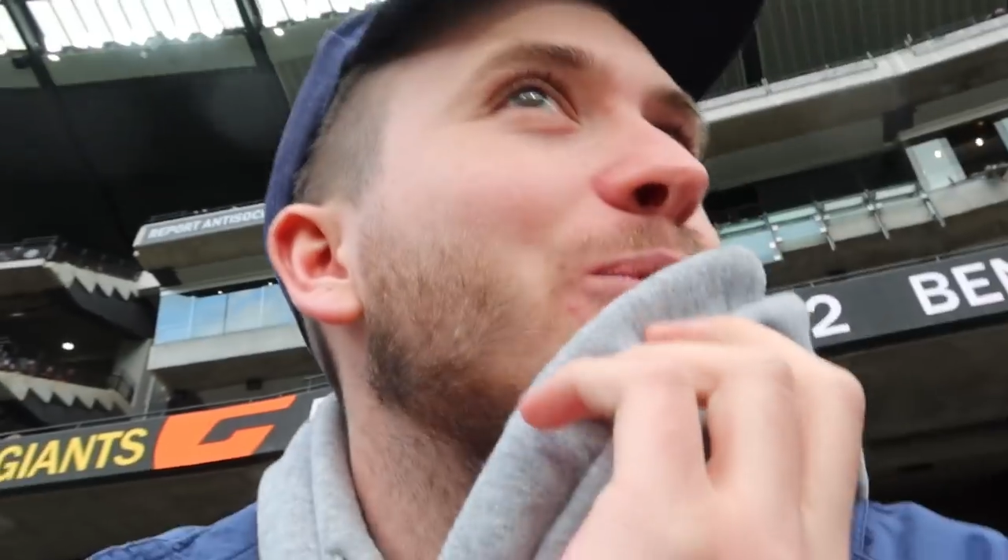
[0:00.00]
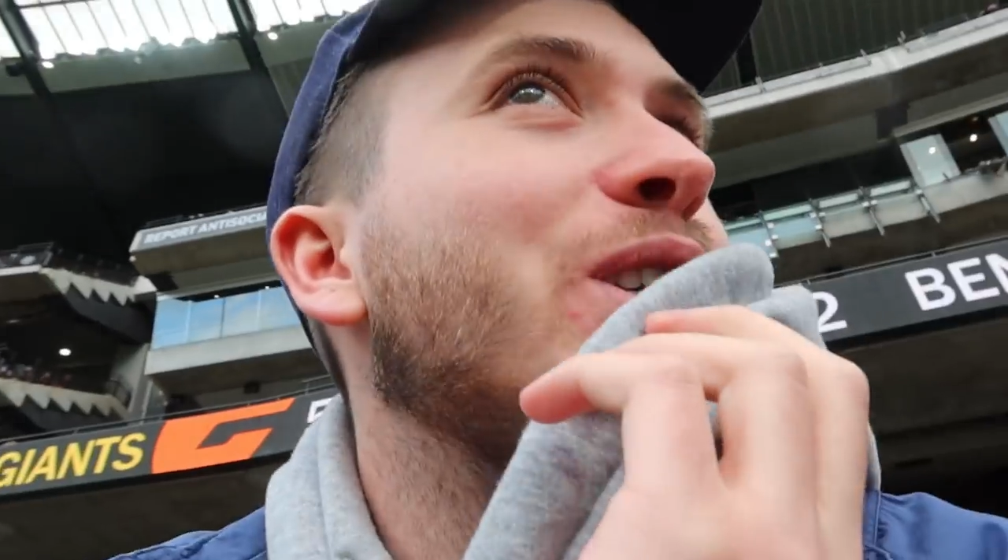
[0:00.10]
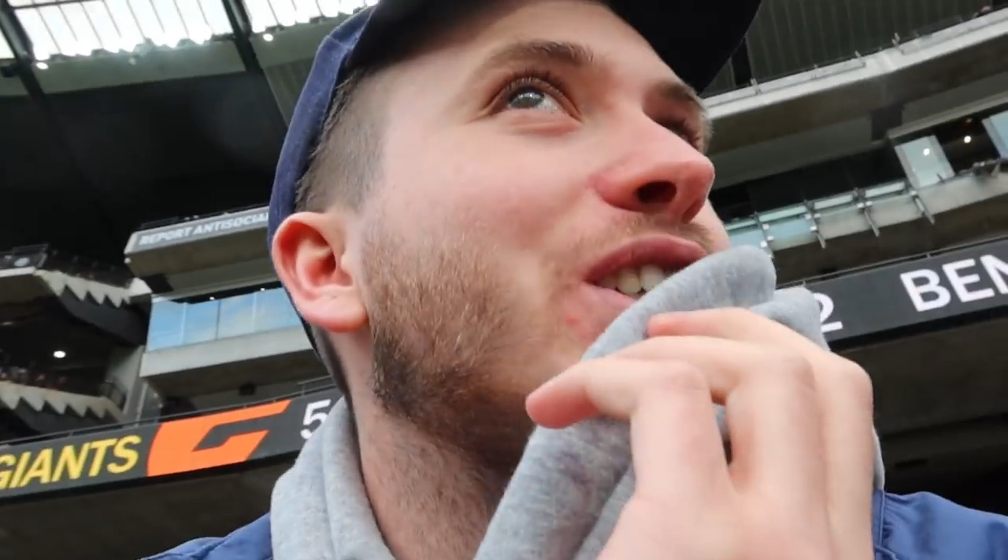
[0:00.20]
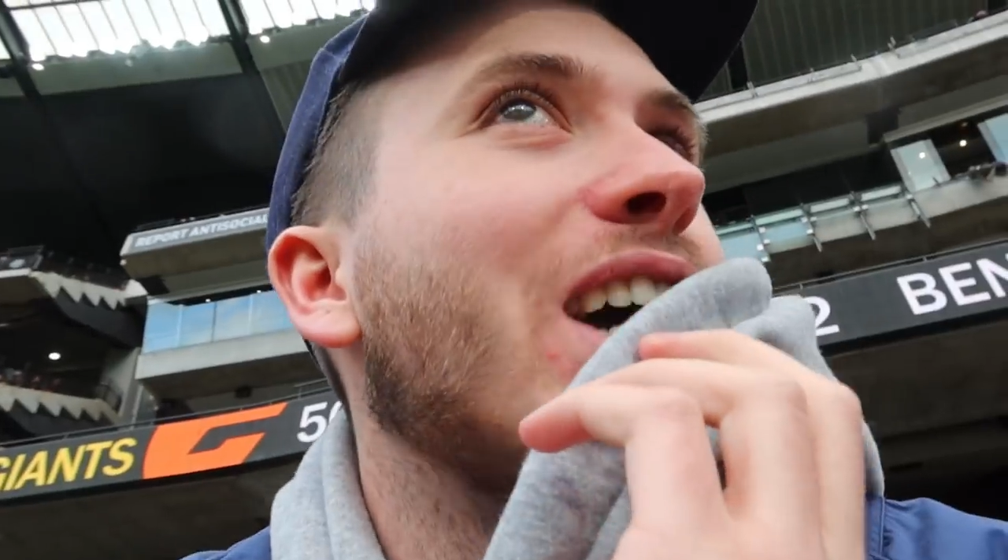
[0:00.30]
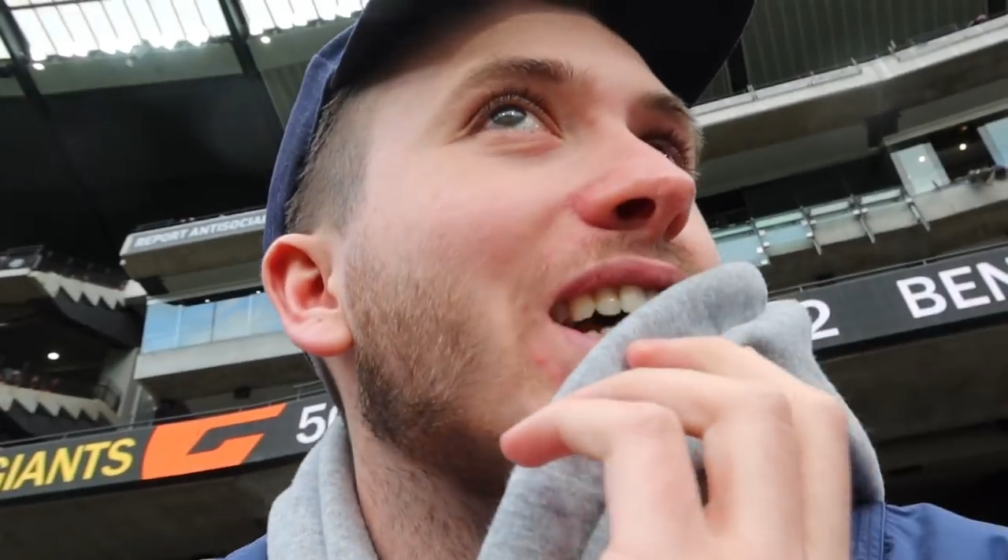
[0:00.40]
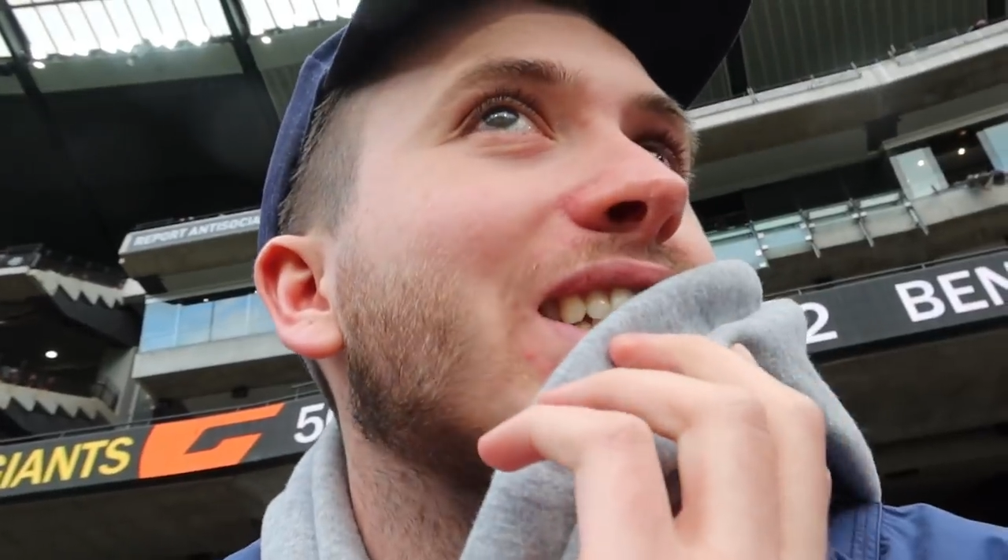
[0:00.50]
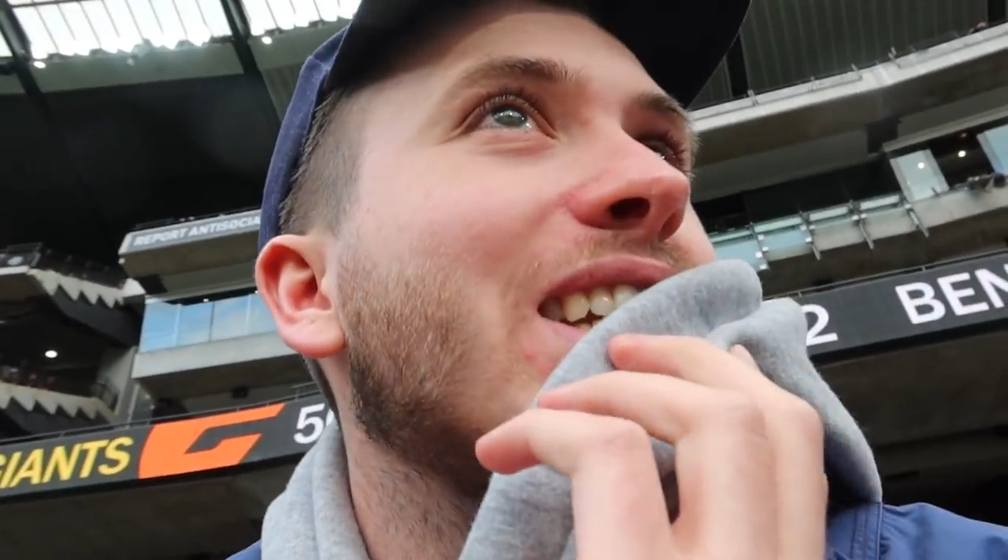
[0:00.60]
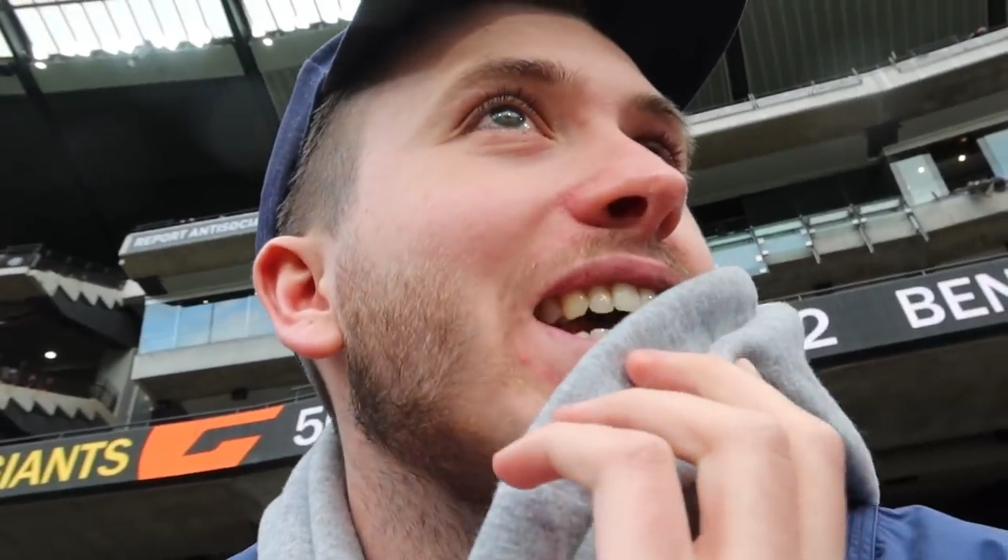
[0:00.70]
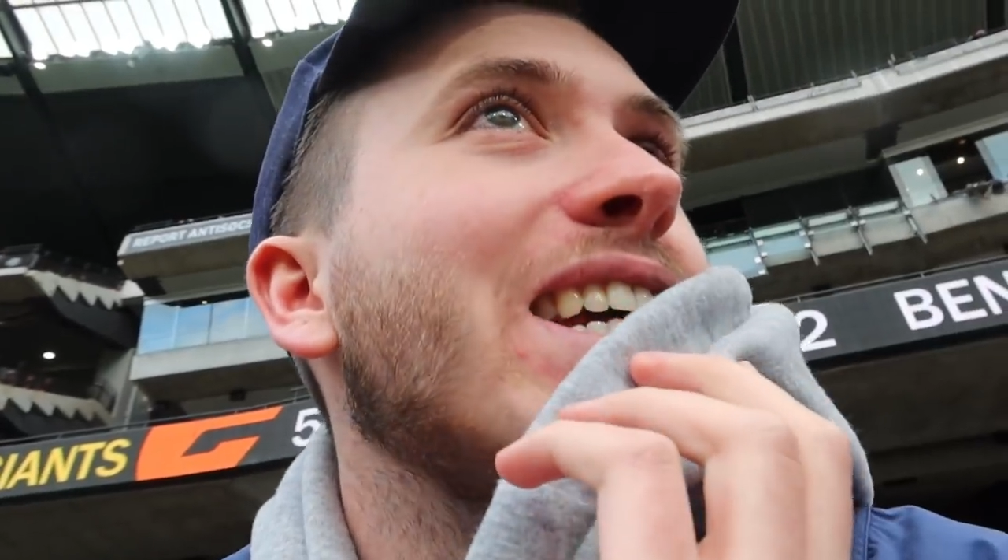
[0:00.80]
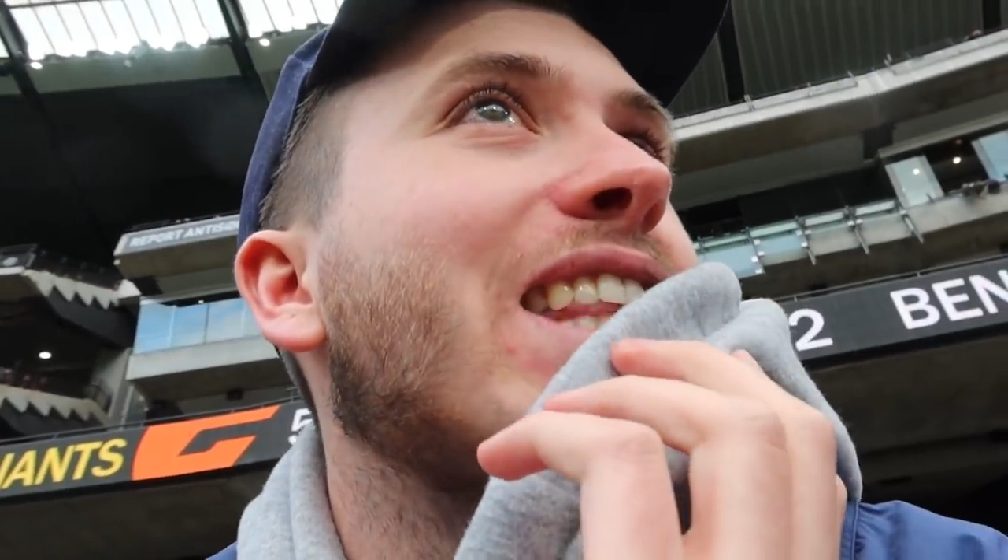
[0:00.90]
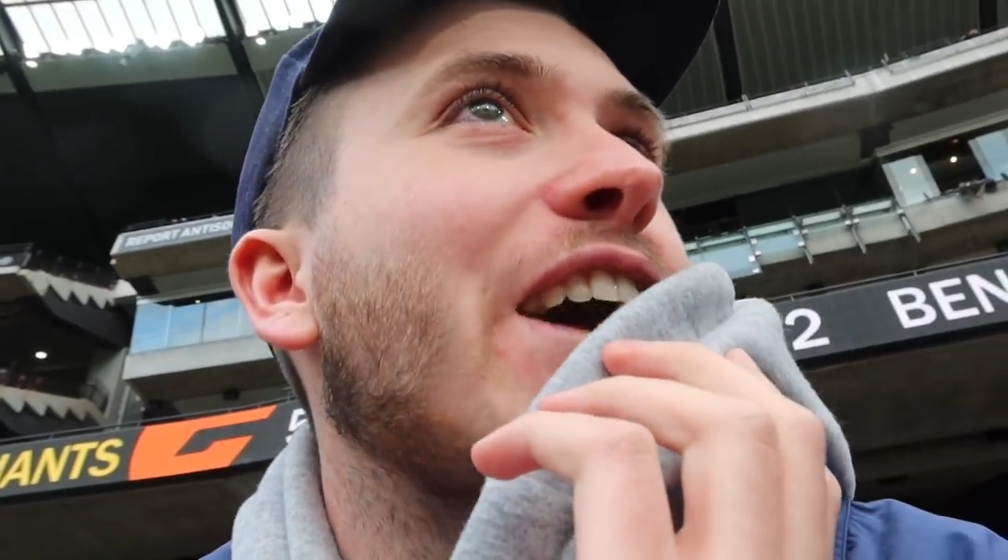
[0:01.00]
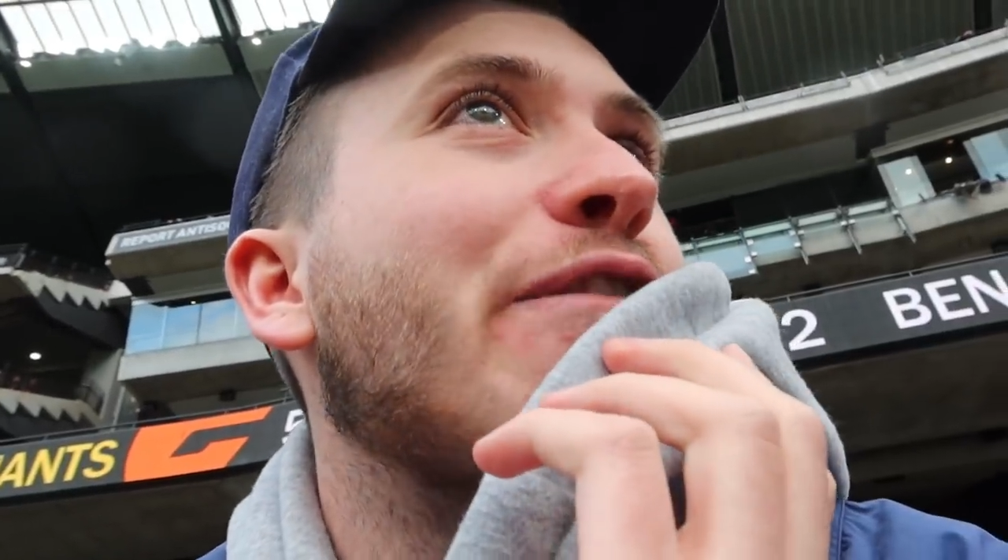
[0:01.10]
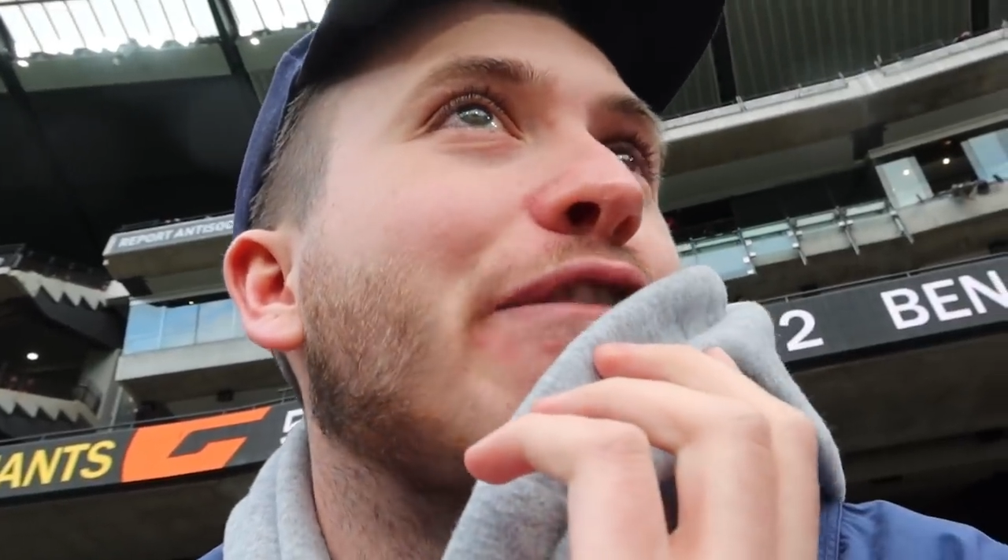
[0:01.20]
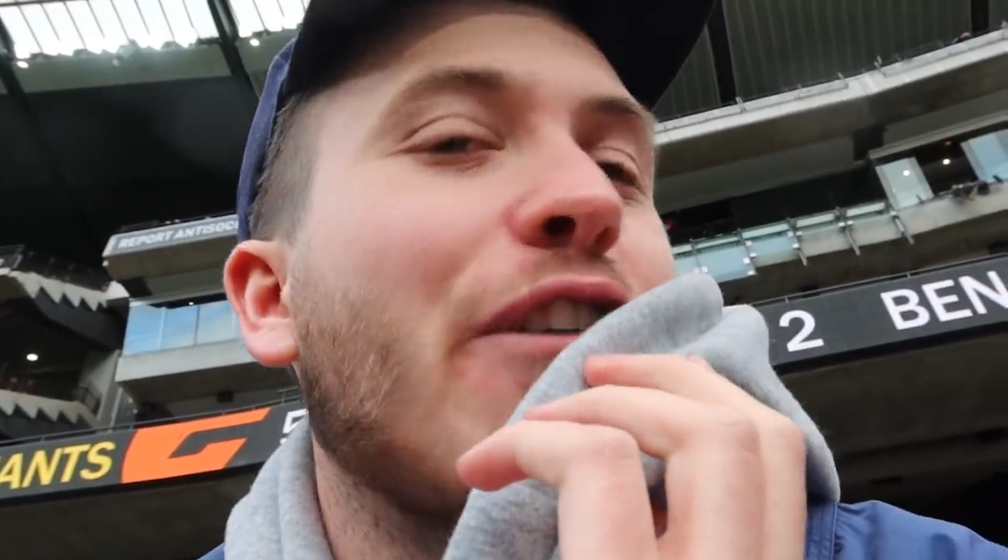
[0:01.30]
We just need that